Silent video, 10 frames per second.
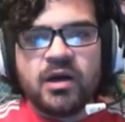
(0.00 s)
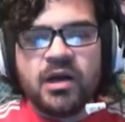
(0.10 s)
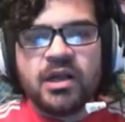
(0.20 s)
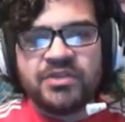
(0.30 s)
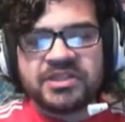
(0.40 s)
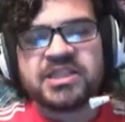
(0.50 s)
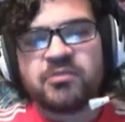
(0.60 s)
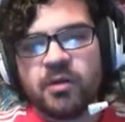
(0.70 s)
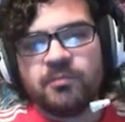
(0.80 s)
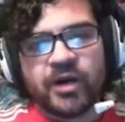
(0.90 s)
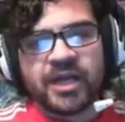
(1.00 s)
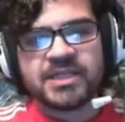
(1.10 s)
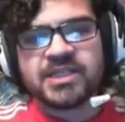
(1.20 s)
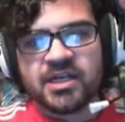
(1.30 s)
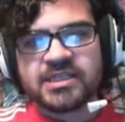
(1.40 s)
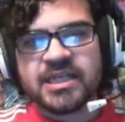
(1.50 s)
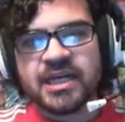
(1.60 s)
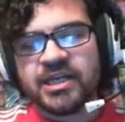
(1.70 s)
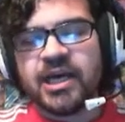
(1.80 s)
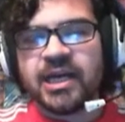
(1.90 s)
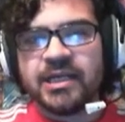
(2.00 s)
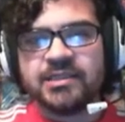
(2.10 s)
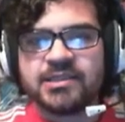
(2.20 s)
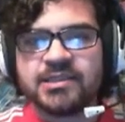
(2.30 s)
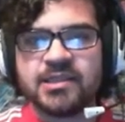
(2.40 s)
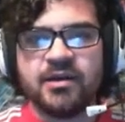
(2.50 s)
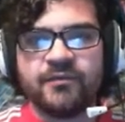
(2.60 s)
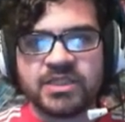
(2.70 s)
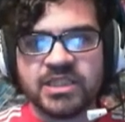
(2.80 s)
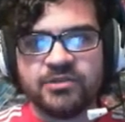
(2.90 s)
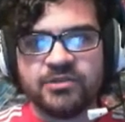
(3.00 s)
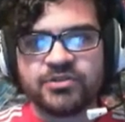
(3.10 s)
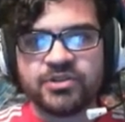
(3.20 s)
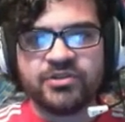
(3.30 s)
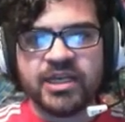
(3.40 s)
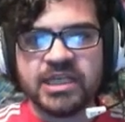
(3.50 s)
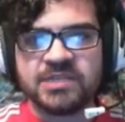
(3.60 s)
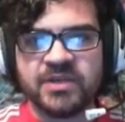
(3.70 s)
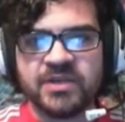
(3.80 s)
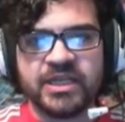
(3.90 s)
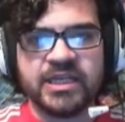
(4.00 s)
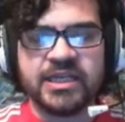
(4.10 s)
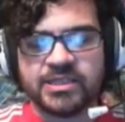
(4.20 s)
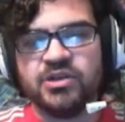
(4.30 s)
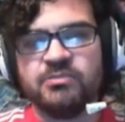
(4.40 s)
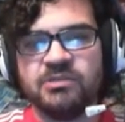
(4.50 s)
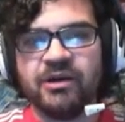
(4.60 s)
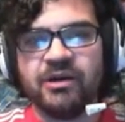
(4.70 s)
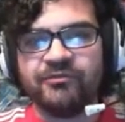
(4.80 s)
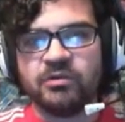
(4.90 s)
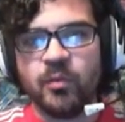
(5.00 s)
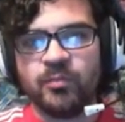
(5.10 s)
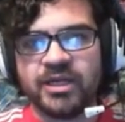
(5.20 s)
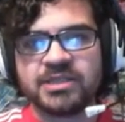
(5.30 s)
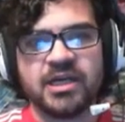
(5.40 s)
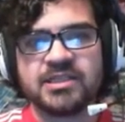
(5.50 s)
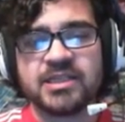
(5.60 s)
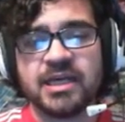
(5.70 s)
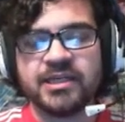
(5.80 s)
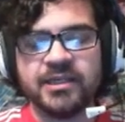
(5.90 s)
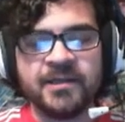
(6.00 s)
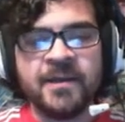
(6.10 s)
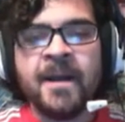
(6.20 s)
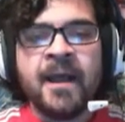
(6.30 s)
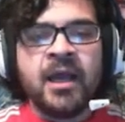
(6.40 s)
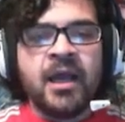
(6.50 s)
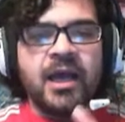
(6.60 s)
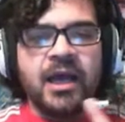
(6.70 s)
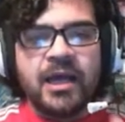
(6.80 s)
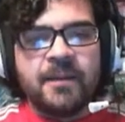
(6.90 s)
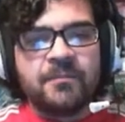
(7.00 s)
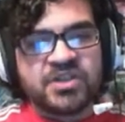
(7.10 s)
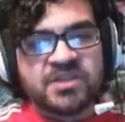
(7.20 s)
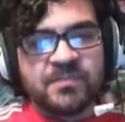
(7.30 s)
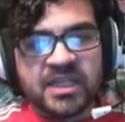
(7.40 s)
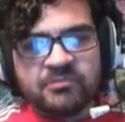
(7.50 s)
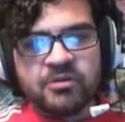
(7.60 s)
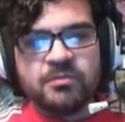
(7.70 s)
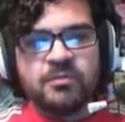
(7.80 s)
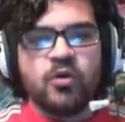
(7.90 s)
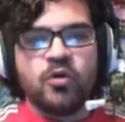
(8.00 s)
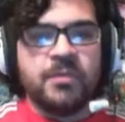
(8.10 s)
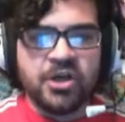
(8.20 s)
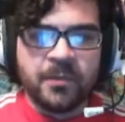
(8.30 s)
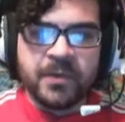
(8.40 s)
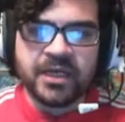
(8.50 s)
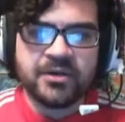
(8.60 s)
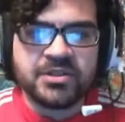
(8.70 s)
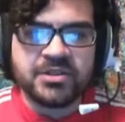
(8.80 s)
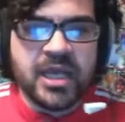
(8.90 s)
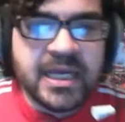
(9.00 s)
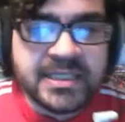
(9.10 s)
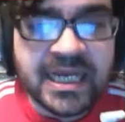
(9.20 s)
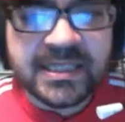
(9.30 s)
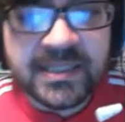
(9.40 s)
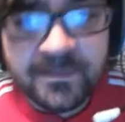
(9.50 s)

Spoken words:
this is a 1 prize card attacker, and obviously 130 HP is a normal amount for a 1 prize card attacker. But its ability warming up says